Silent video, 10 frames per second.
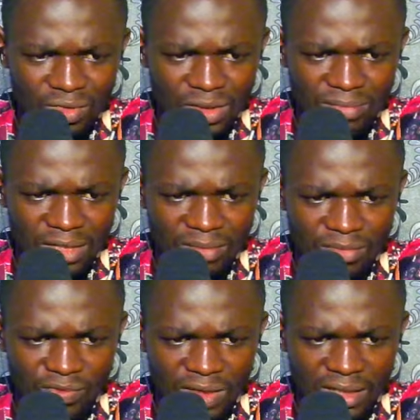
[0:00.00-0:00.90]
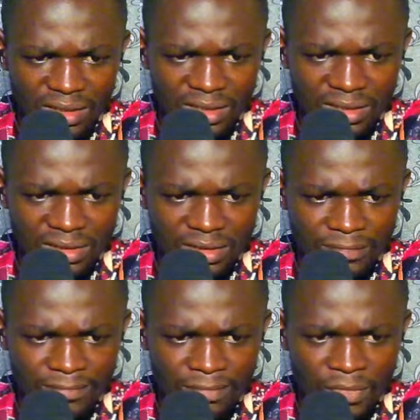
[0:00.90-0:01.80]
play a move like this.
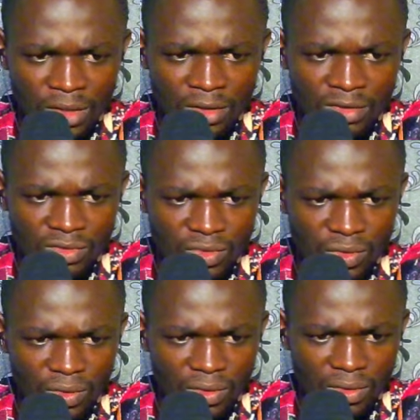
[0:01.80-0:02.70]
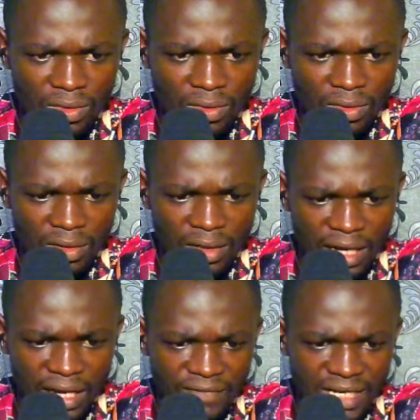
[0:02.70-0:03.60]
So
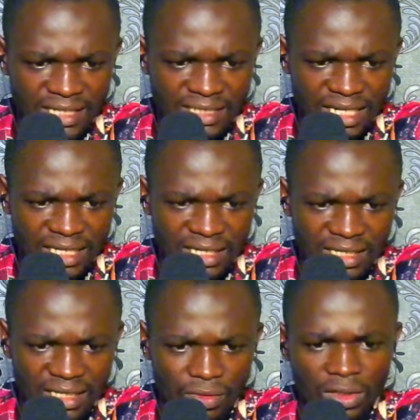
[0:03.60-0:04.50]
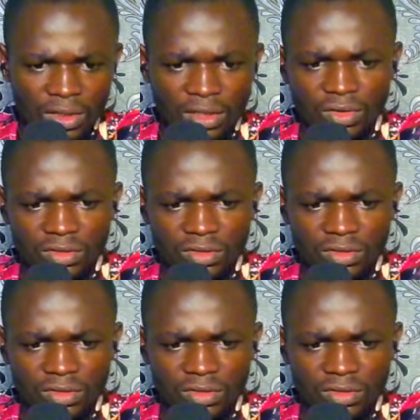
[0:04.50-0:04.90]
I feel like sacking here. Okay, it doesn't